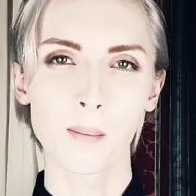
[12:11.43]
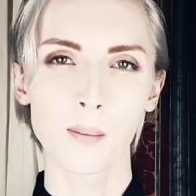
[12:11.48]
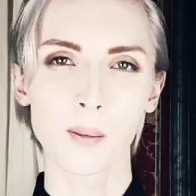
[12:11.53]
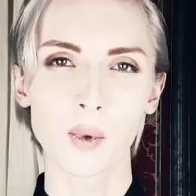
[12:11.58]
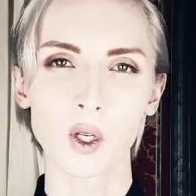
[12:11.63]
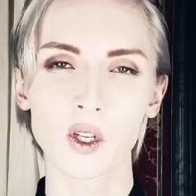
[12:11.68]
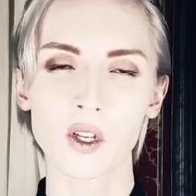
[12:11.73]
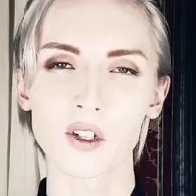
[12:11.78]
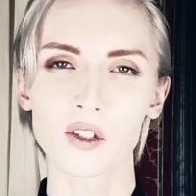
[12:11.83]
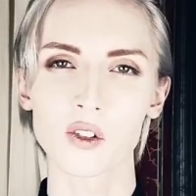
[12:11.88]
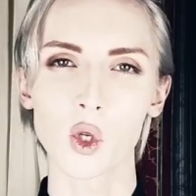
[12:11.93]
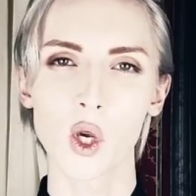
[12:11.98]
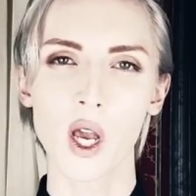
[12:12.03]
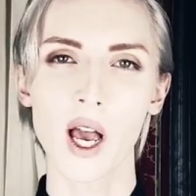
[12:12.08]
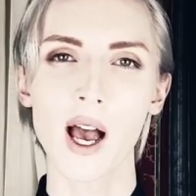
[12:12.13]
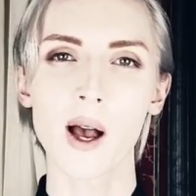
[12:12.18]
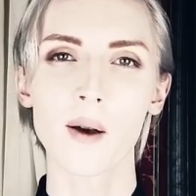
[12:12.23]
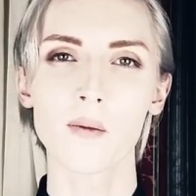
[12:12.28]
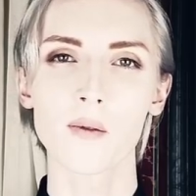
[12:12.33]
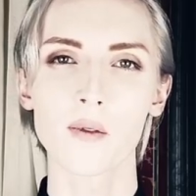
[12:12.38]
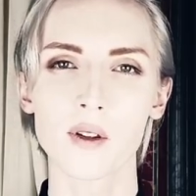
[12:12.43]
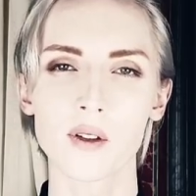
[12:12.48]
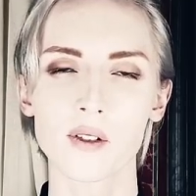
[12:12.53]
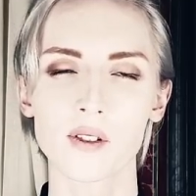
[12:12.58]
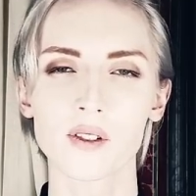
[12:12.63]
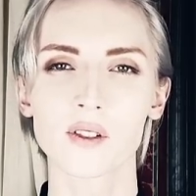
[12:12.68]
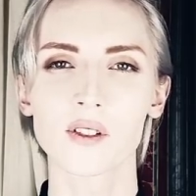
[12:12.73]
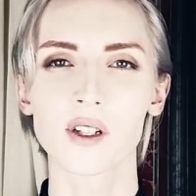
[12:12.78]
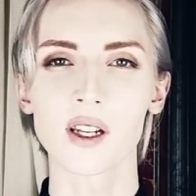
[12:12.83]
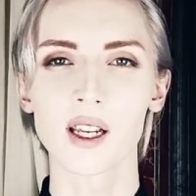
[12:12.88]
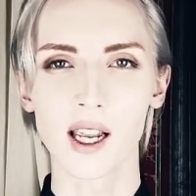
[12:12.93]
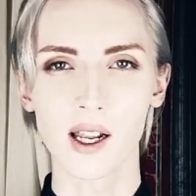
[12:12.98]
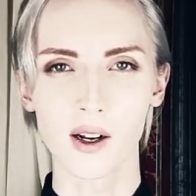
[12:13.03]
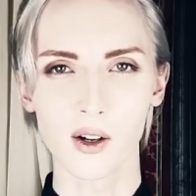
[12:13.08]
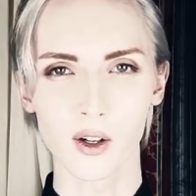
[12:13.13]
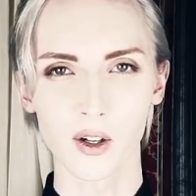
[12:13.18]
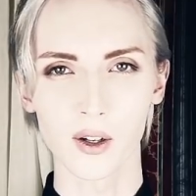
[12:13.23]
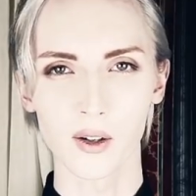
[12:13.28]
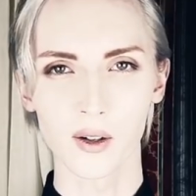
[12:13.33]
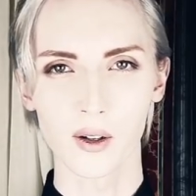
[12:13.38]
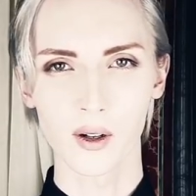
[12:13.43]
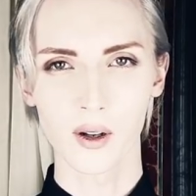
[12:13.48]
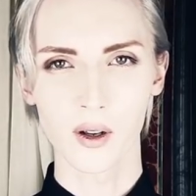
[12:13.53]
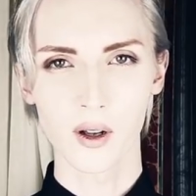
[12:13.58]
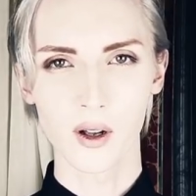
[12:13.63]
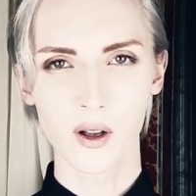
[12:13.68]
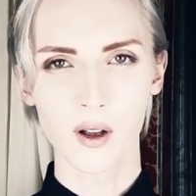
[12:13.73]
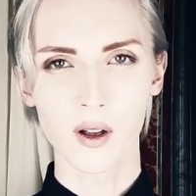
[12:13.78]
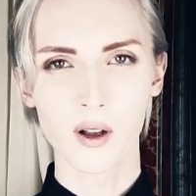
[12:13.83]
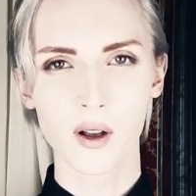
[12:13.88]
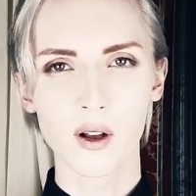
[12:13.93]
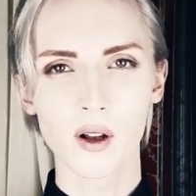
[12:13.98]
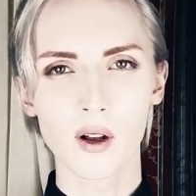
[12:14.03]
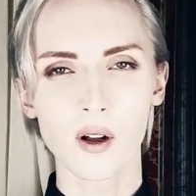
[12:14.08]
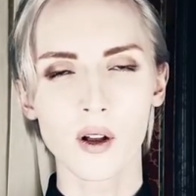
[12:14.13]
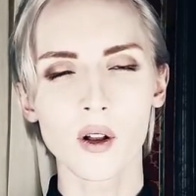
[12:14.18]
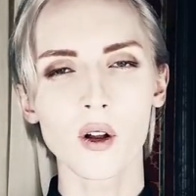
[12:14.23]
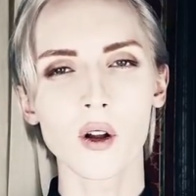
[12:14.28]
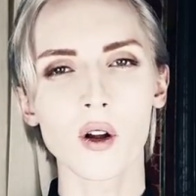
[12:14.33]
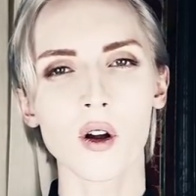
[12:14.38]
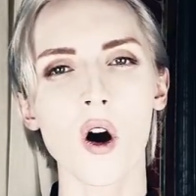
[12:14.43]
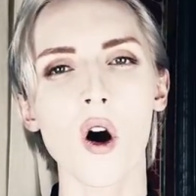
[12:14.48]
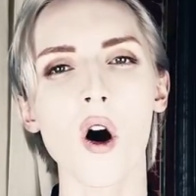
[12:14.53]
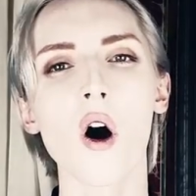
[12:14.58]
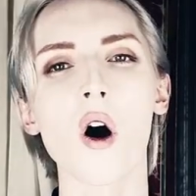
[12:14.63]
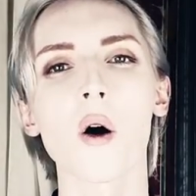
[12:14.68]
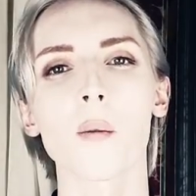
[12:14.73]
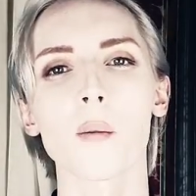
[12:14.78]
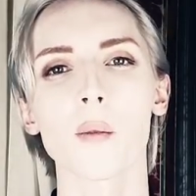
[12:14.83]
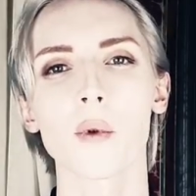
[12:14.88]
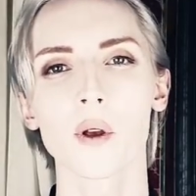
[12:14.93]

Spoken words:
because you have this inner calm